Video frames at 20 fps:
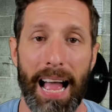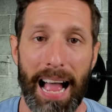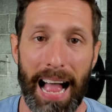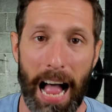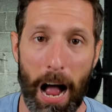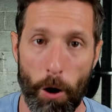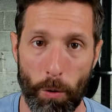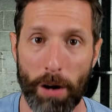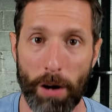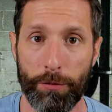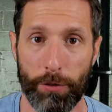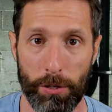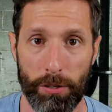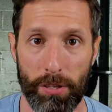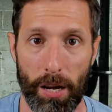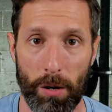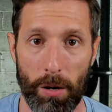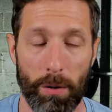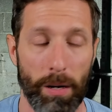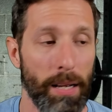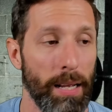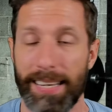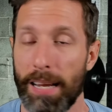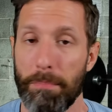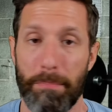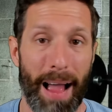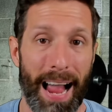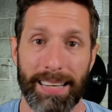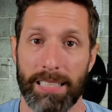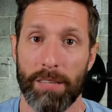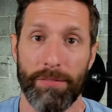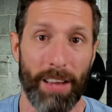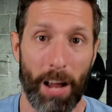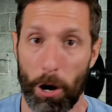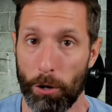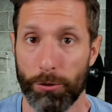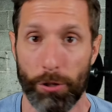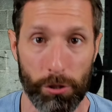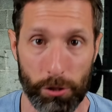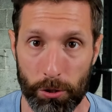However, though, as a massive
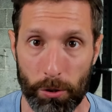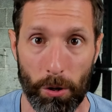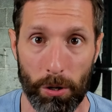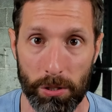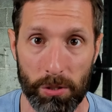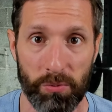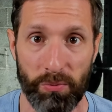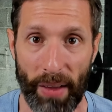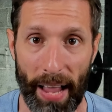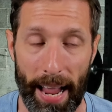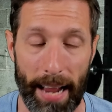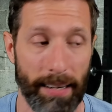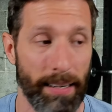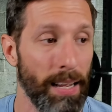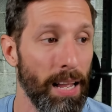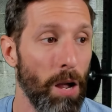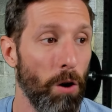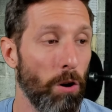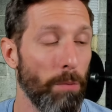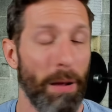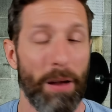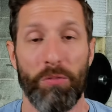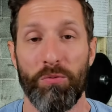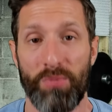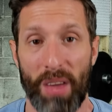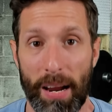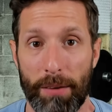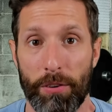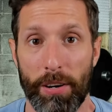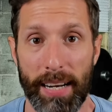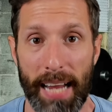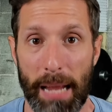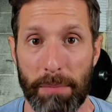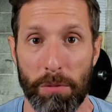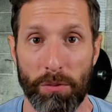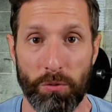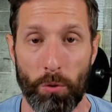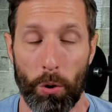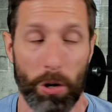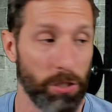Elder Scrolls fan, where my favorite game,
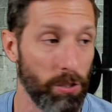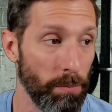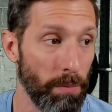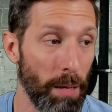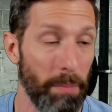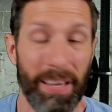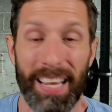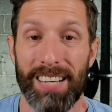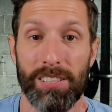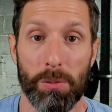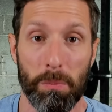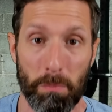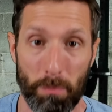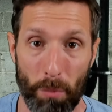of course, from them is